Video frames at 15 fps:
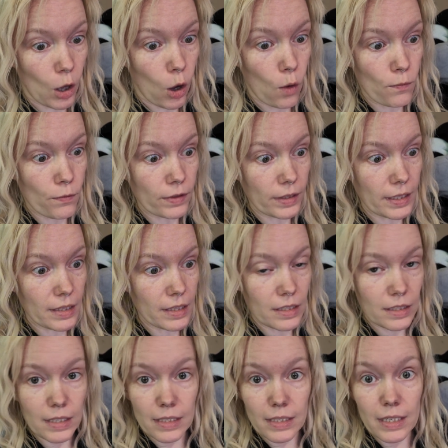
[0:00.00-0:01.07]
hopefully
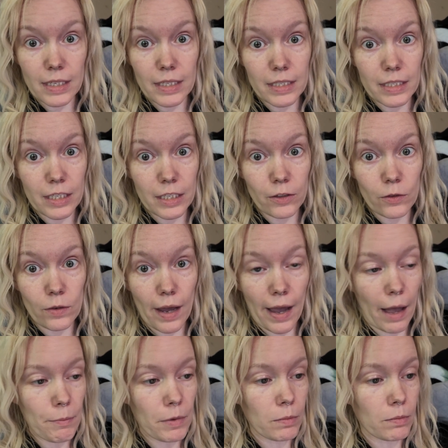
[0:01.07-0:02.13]
this doesn't continue to
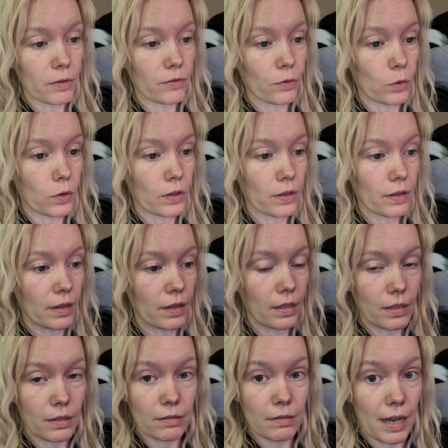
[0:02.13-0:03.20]
happen before
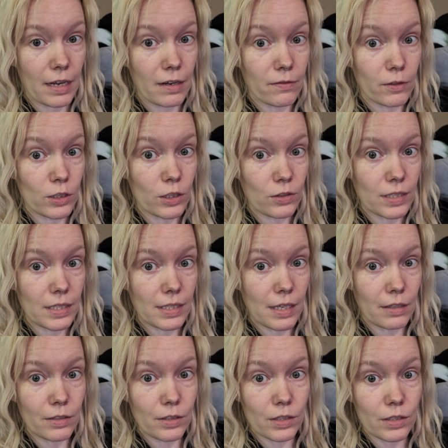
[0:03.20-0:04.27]
the anniversary
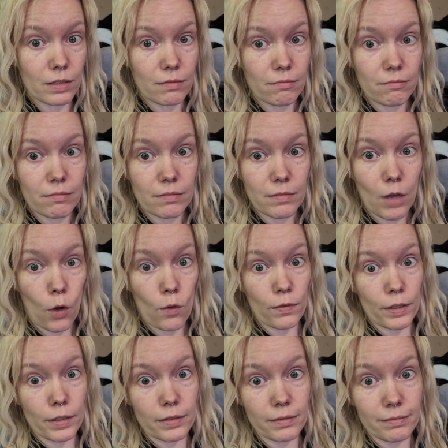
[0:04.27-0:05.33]
sale's
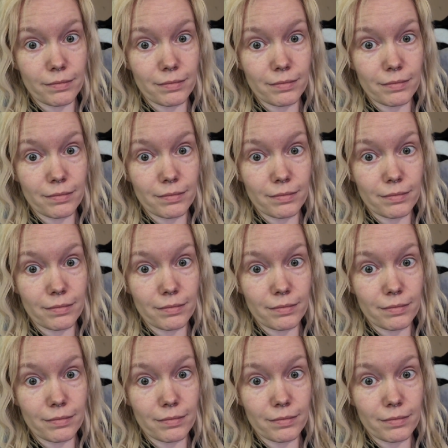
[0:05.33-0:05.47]
over.